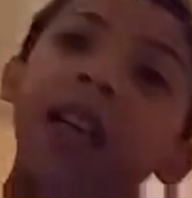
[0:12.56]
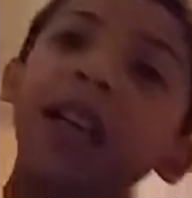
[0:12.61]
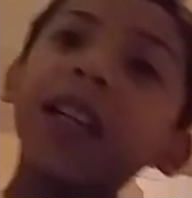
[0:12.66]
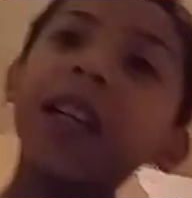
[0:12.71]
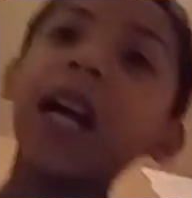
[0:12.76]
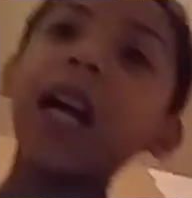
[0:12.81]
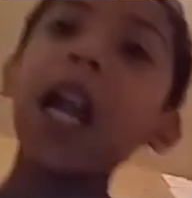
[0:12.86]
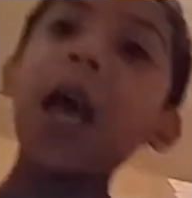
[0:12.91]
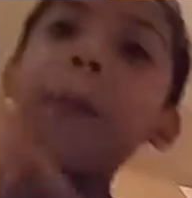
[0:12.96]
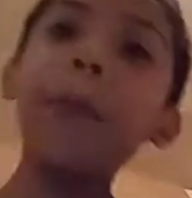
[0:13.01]

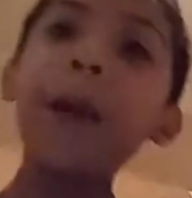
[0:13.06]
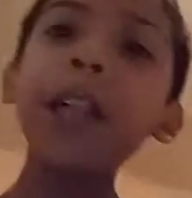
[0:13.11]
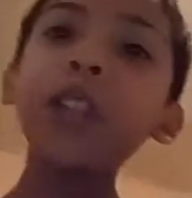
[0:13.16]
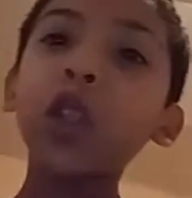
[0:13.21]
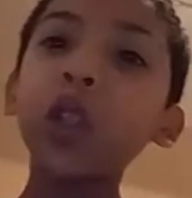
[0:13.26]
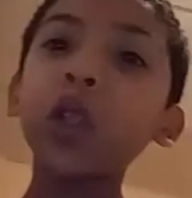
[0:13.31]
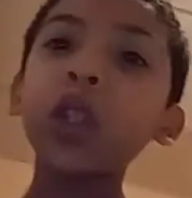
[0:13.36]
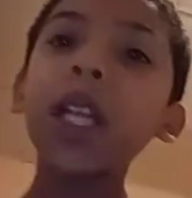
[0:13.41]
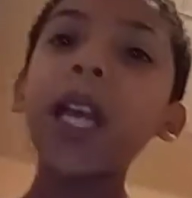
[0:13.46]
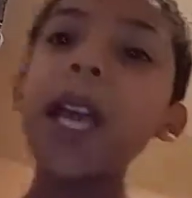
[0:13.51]
Got a
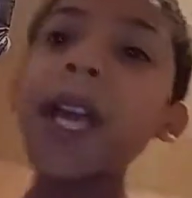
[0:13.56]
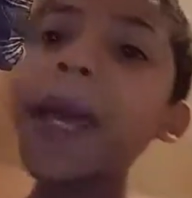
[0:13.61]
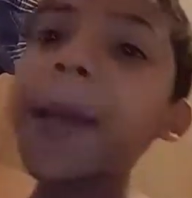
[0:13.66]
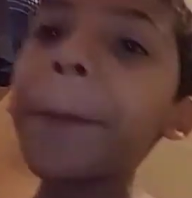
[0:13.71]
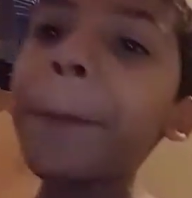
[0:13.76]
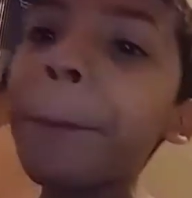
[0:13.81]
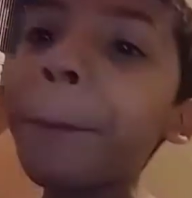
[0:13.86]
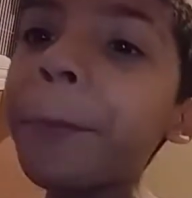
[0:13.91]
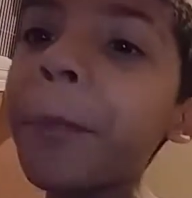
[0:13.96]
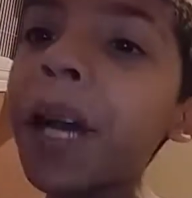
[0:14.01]
pencil
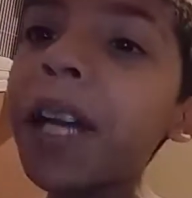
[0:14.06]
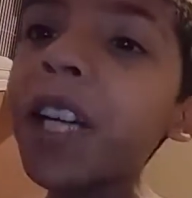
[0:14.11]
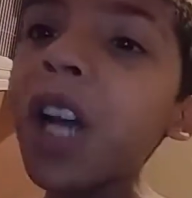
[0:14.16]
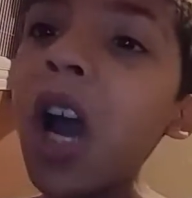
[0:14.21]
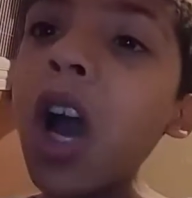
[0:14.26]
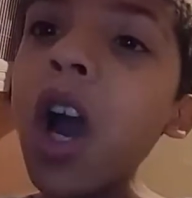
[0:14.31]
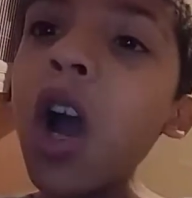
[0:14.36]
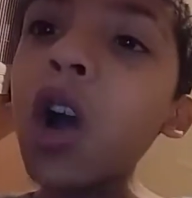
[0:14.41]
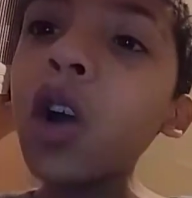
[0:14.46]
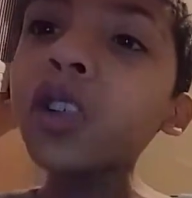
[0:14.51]
in my
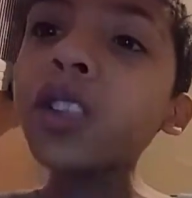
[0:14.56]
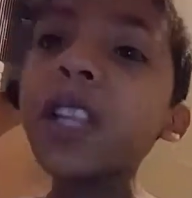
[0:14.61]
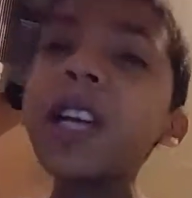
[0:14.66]
nose